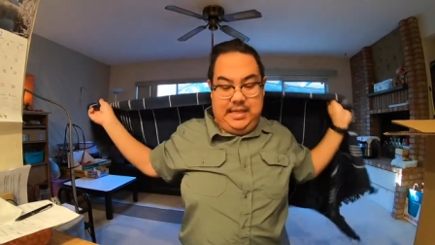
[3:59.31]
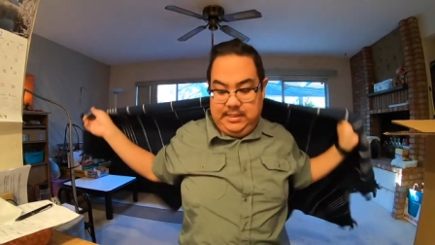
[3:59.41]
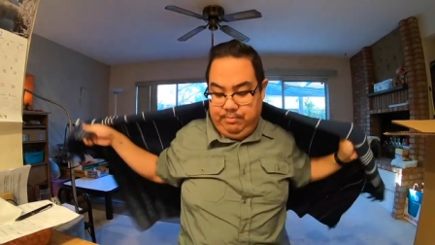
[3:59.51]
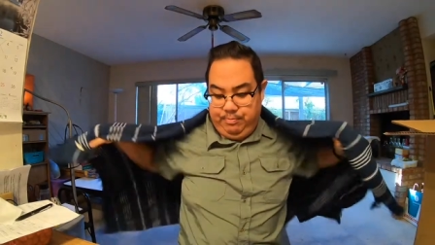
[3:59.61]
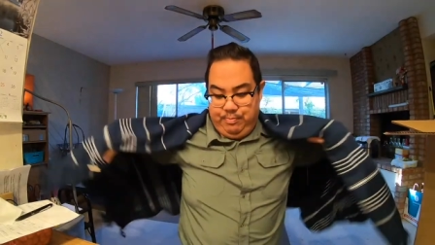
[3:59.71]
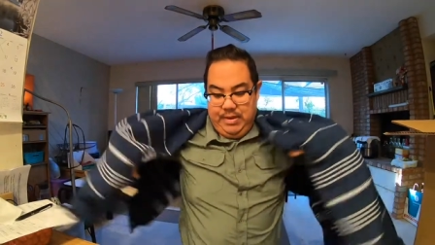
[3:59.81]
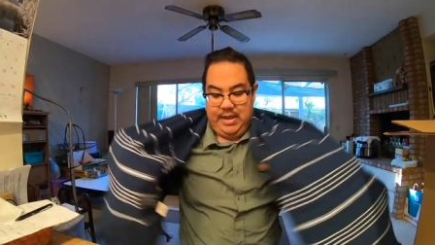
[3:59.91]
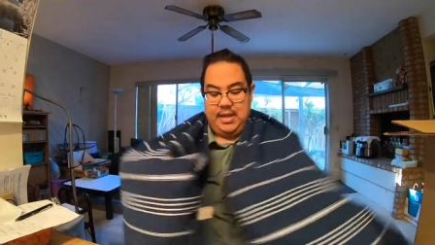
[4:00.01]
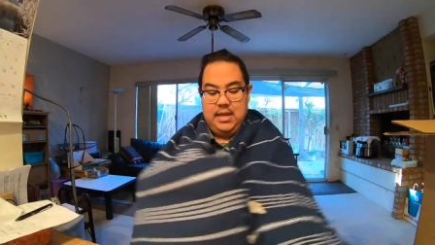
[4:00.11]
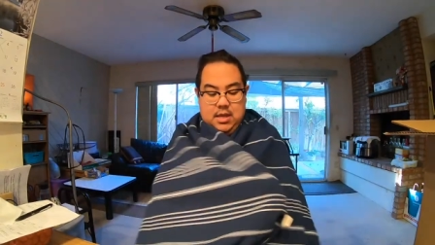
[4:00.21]
It's
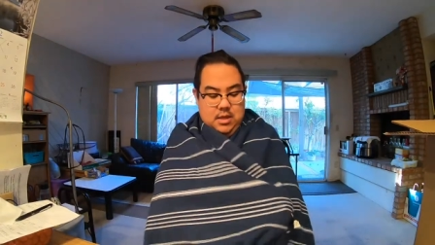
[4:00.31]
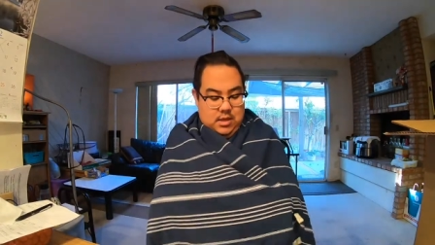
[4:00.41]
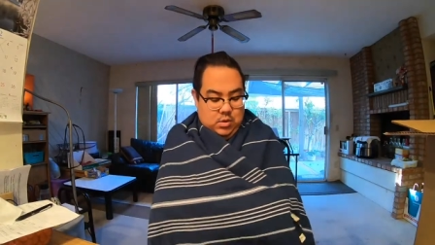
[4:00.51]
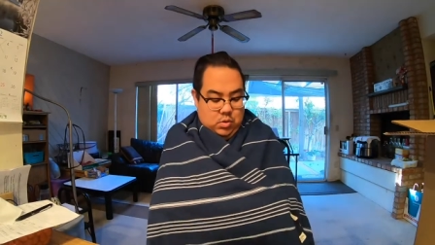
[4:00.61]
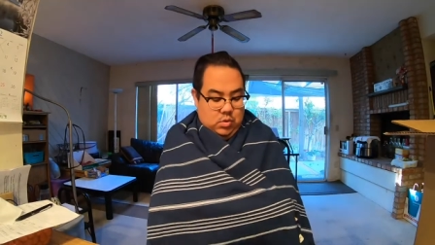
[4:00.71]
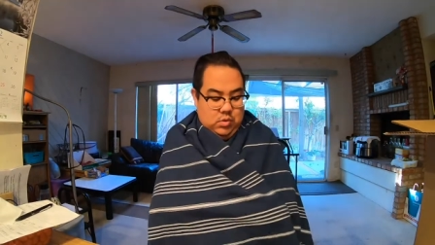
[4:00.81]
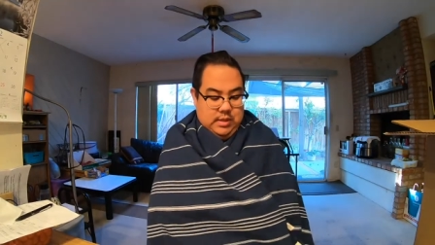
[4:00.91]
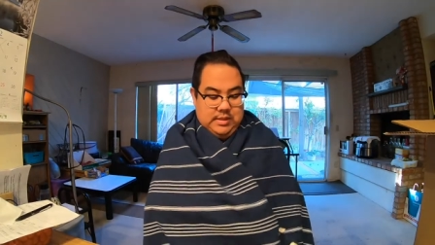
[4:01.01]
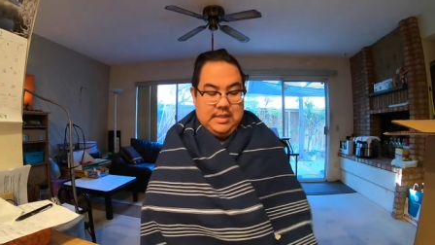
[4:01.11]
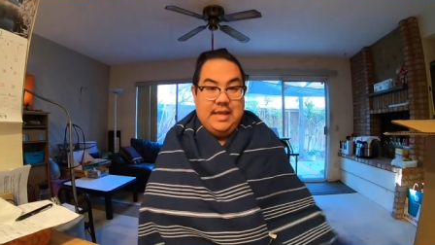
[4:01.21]
big.
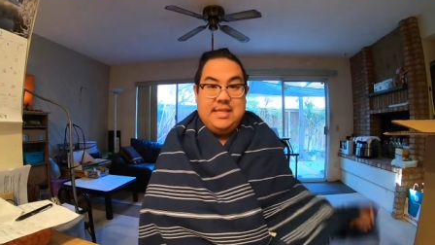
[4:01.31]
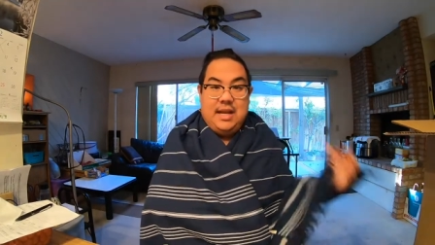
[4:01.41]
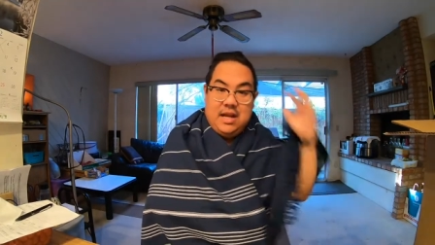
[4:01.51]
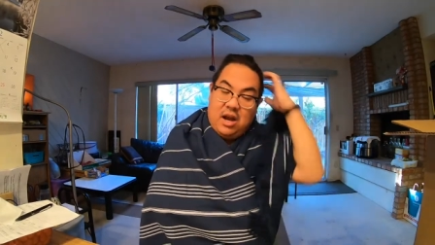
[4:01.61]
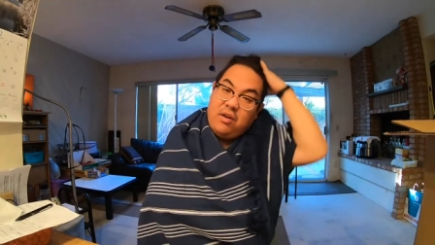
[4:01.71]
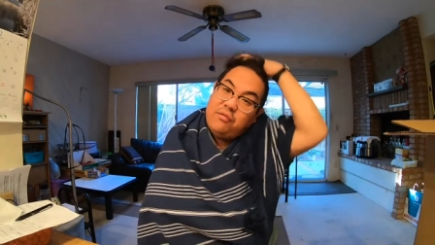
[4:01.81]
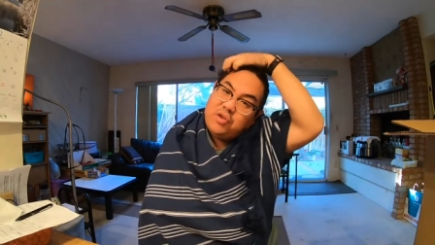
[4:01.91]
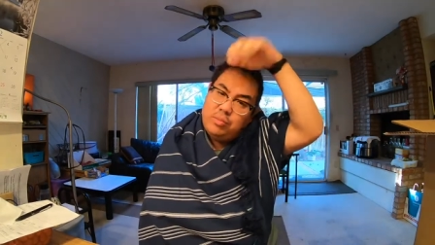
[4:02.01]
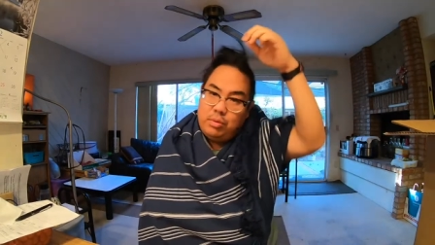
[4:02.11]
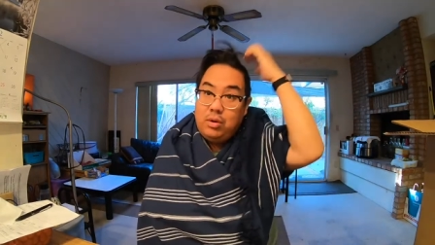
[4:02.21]
It's nice and
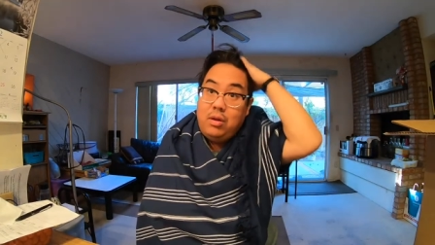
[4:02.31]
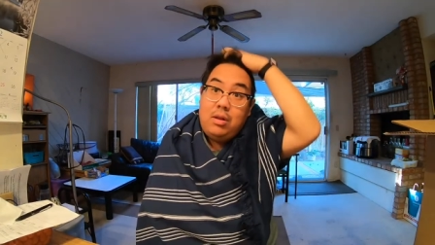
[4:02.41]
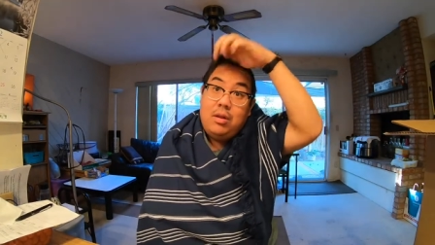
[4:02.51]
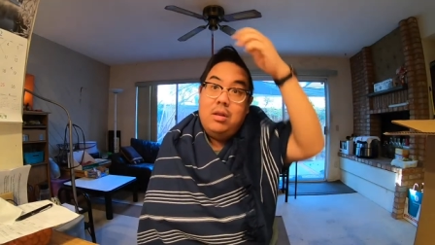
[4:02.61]
comfortable.